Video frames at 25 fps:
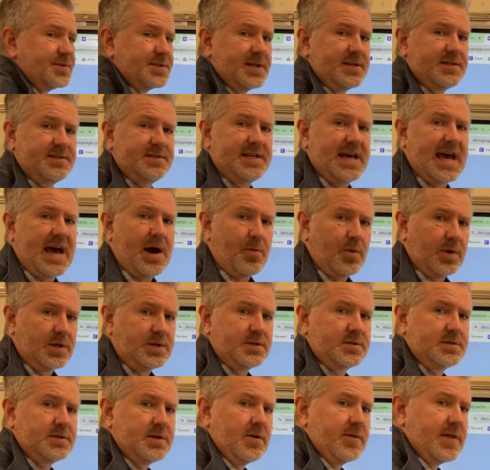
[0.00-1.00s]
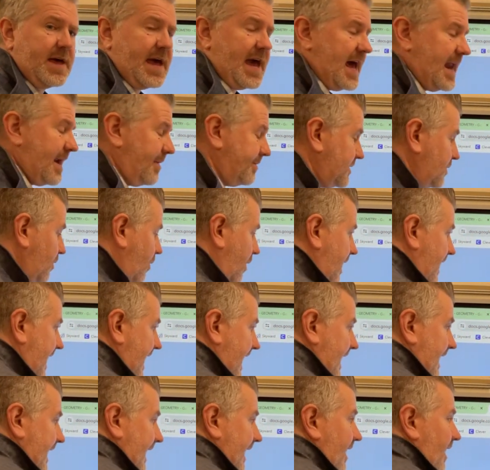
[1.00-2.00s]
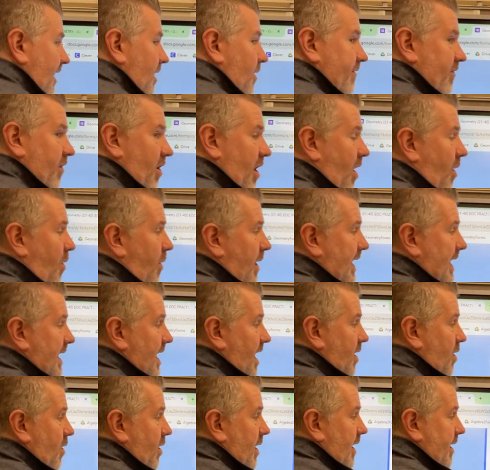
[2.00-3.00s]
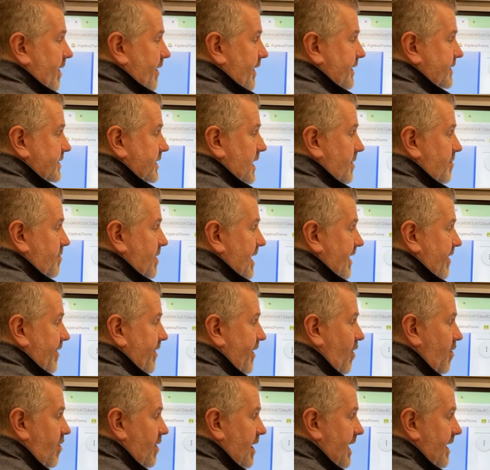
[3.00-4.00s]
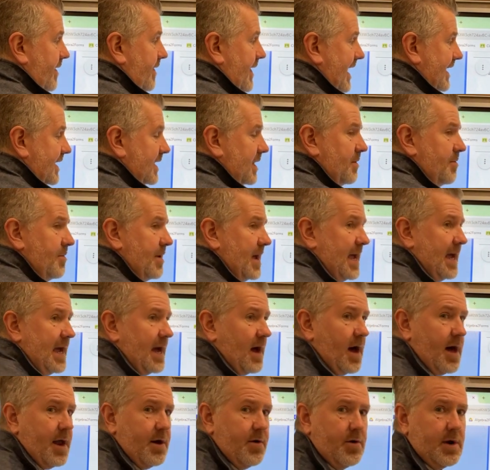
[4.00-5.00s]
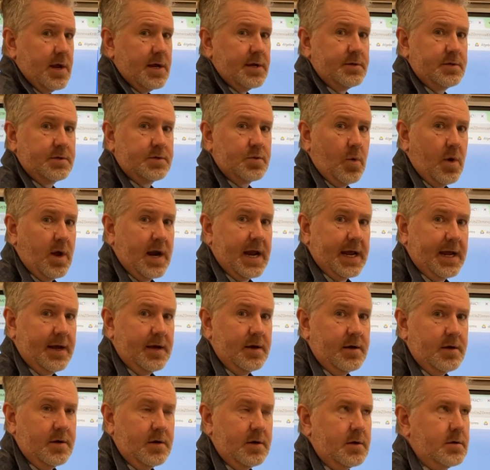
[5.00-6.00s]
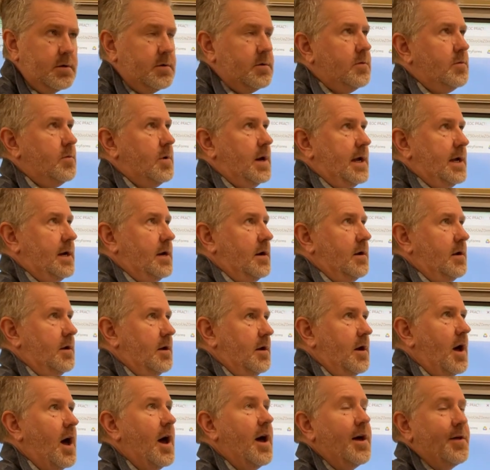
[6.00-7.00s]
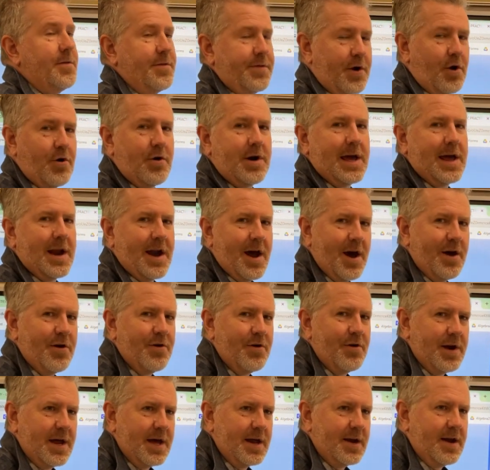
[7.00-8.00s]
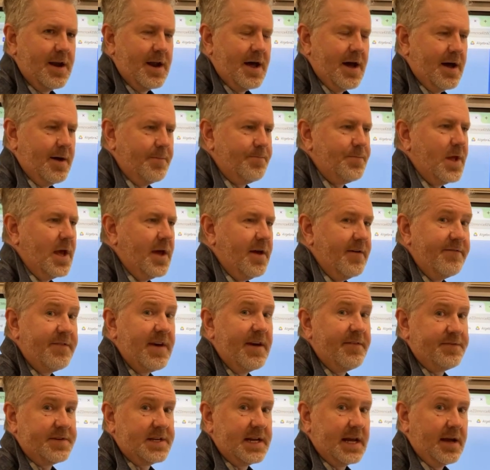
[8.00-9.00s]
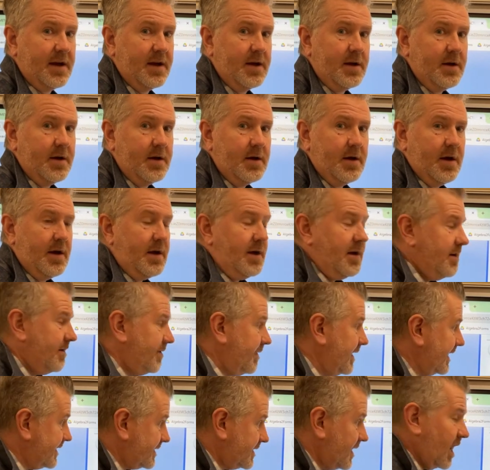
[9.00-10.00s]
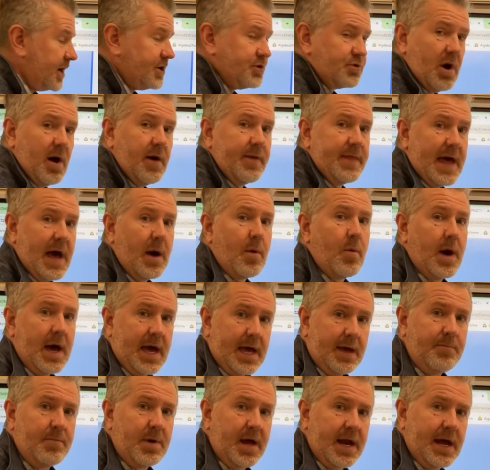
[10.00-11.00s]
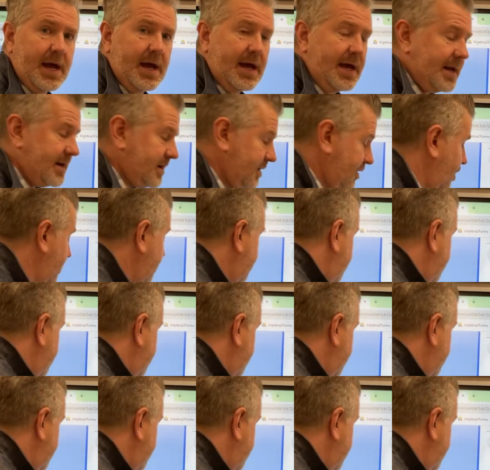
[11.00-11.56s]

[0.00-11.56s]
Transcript: us that. We just know they add up to 180. For all we know, this could be 30 and that could be 120. Wait, 30 and 150. It's not drawn that way, but it could